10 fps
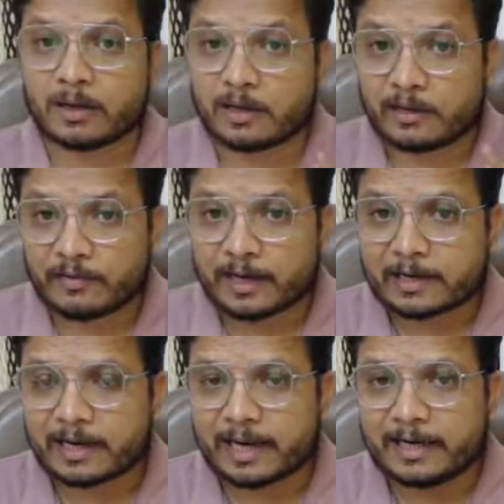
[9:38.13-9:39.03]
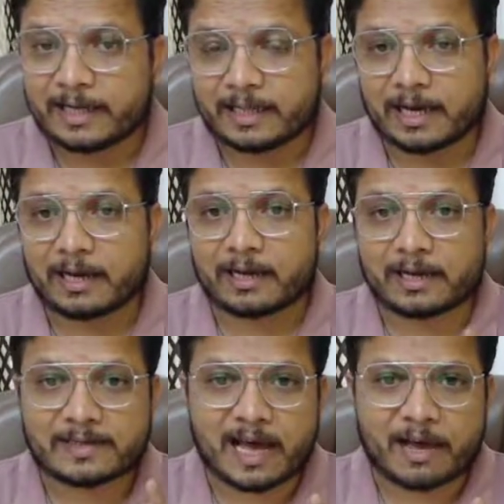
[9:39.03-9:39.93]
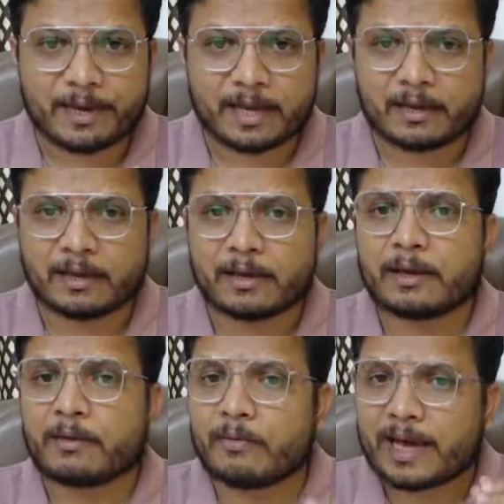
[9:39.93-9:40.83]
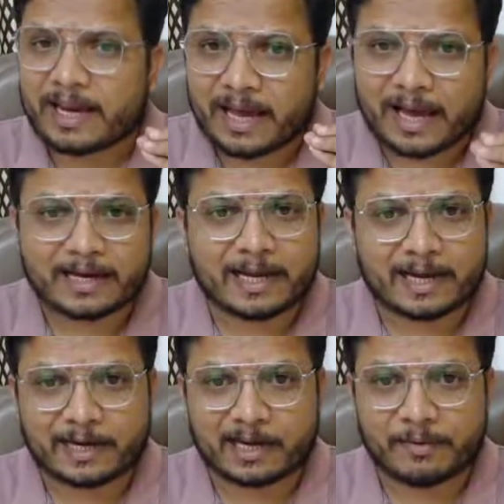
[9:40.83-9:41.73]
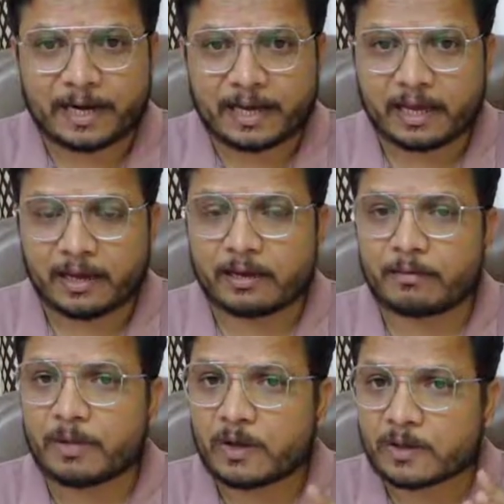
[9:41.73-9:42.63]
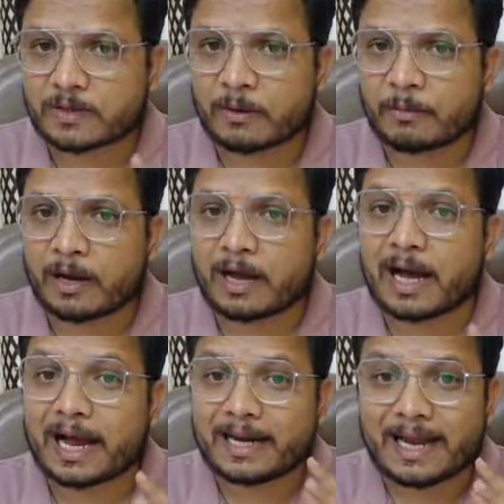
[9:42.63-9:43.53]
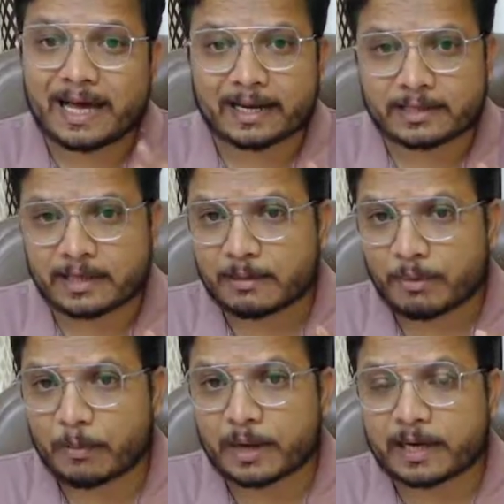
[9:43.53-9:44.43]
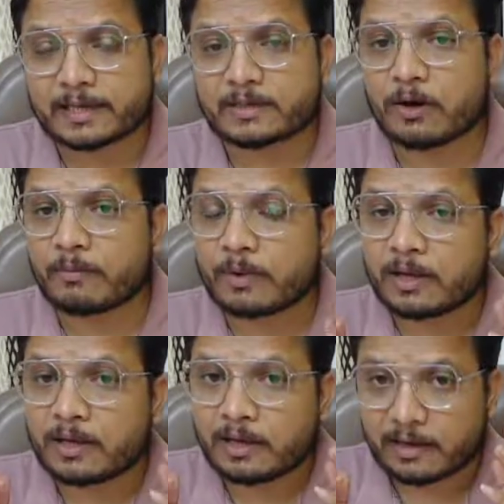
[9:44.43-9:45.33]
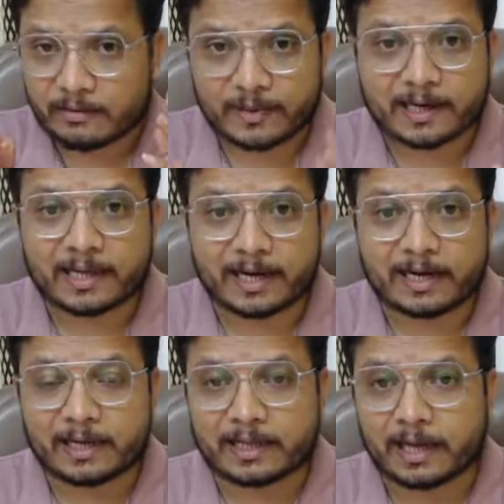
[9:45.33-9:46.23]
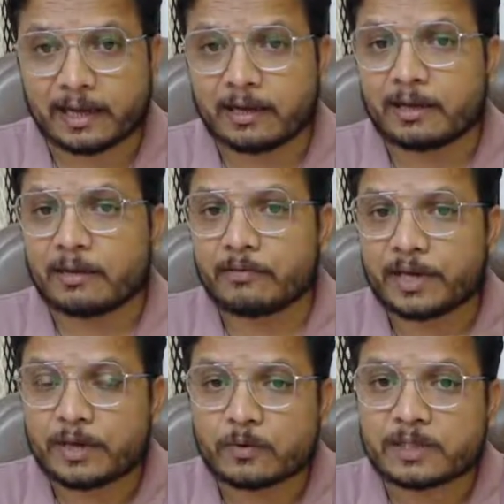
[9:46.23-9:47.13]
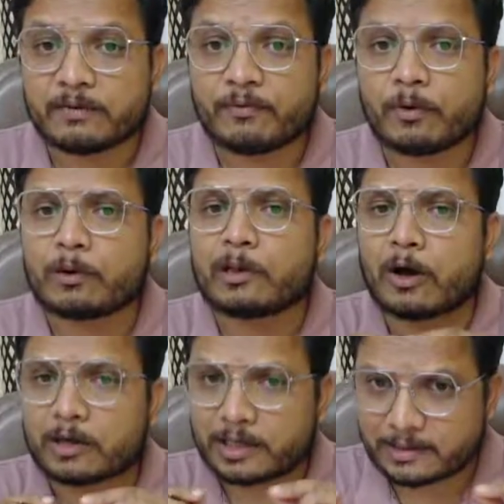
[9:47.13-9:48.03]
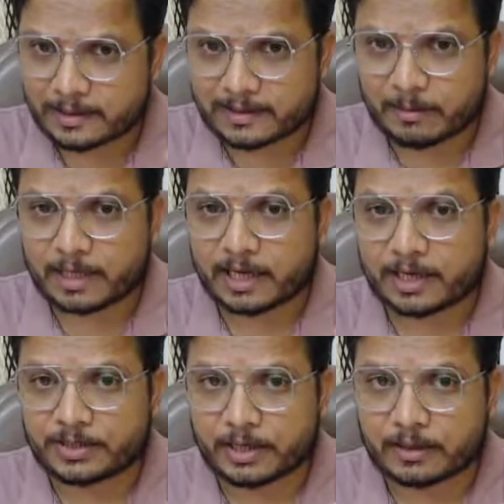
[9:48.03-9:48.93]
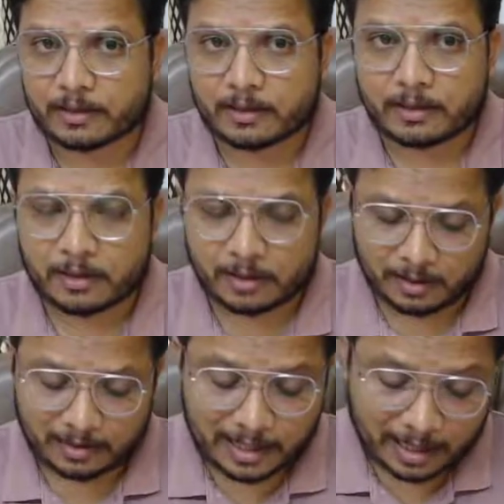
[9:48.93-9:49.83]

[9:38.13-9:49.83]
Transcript: Reflector antenna is having very high directivity. Because of high directional properties of reflector antenna, we use it for long distance communication. There